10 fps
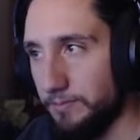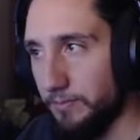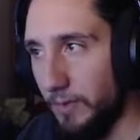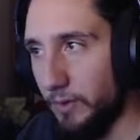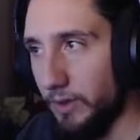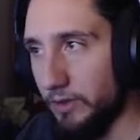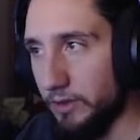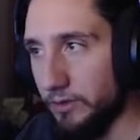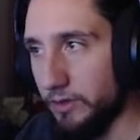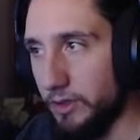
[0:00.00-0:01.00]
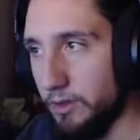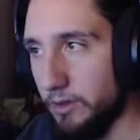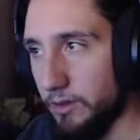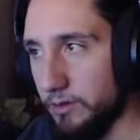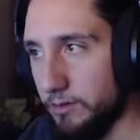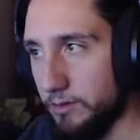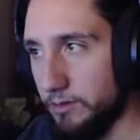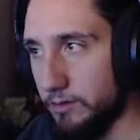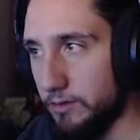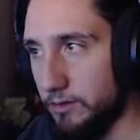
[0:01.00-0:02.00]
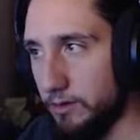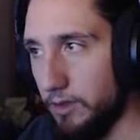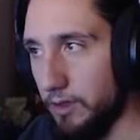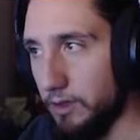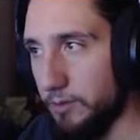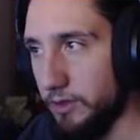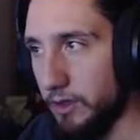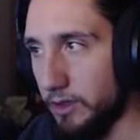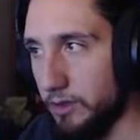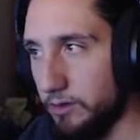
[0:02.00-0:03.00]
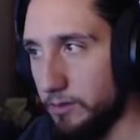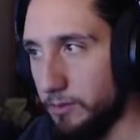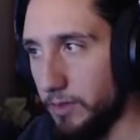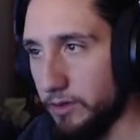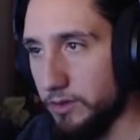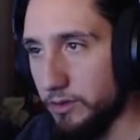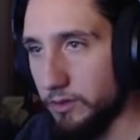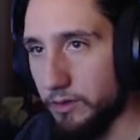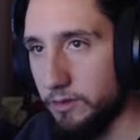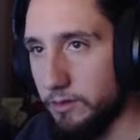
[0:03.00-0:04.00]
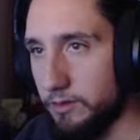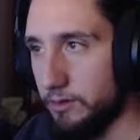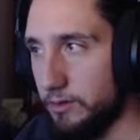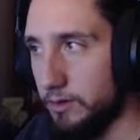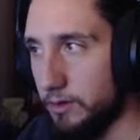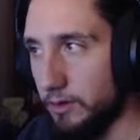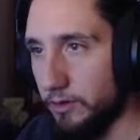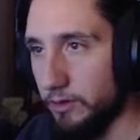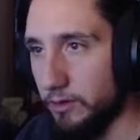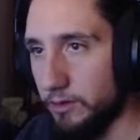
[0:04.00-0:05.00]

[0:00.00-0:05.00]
gotta change this here. Game state, monster, collision.